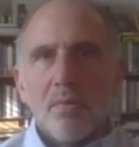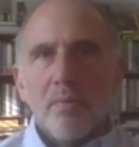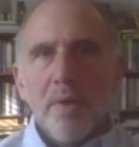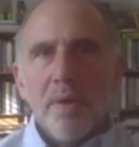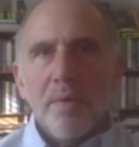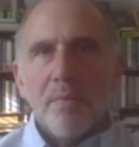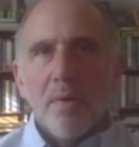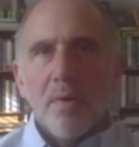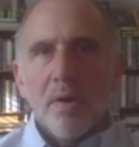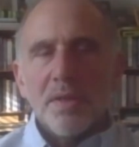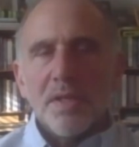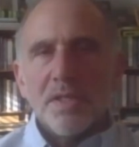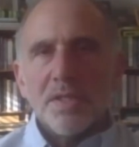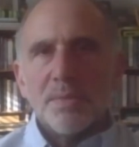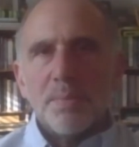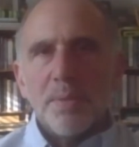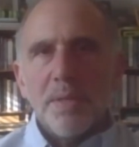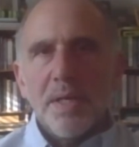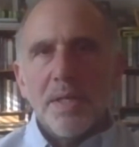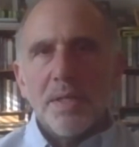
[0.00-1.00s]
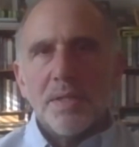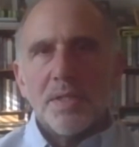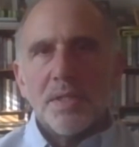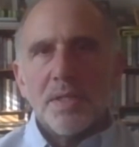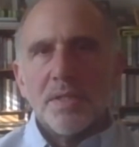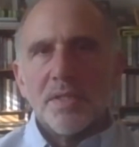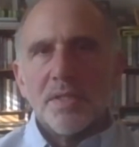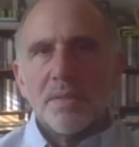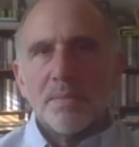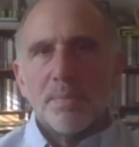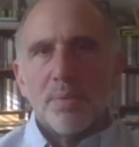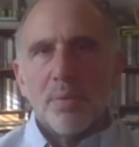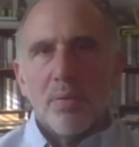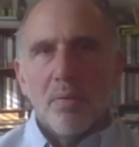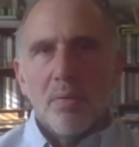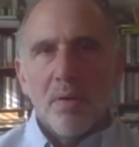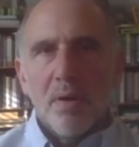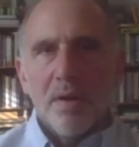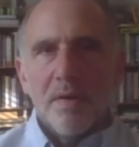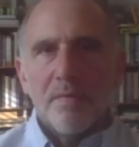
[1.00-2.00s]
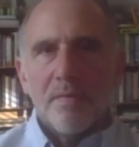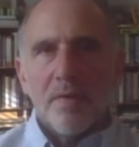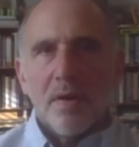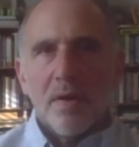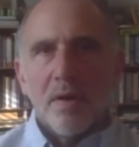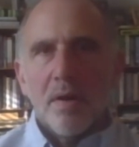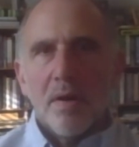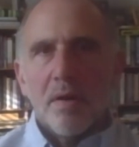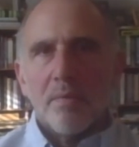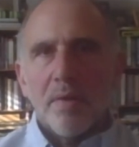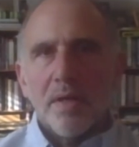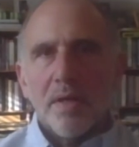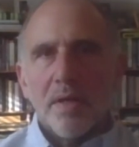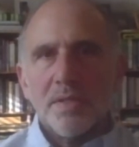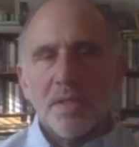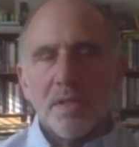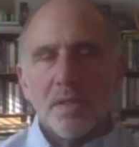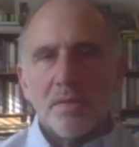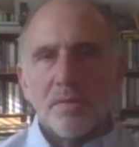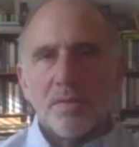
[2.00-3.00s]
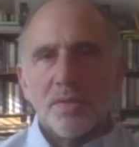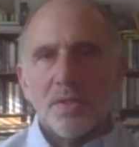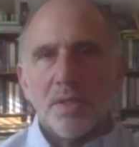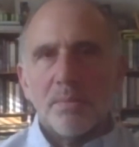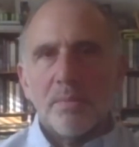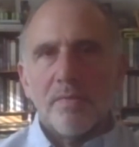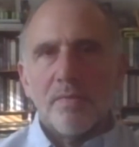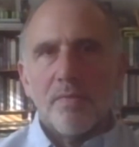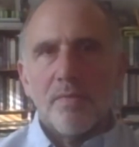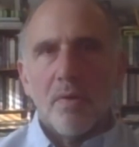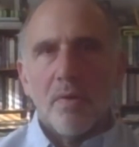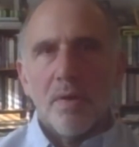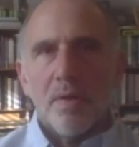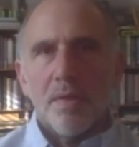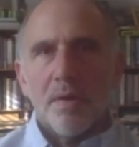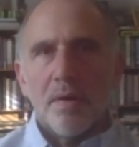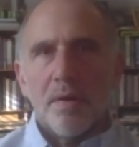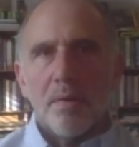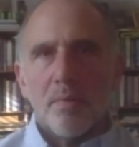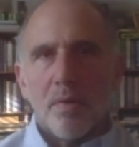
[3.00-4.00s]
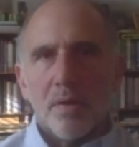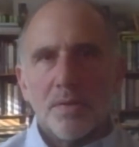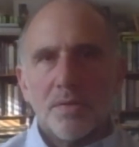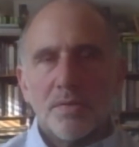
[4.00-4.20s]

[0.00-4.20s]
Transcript: We wrote this piece in support of a resolution before the World